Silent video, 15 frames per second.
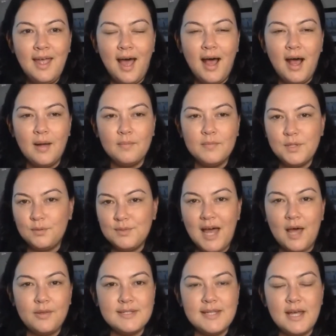so
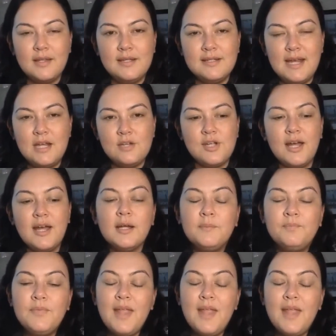South and Southeast Asia,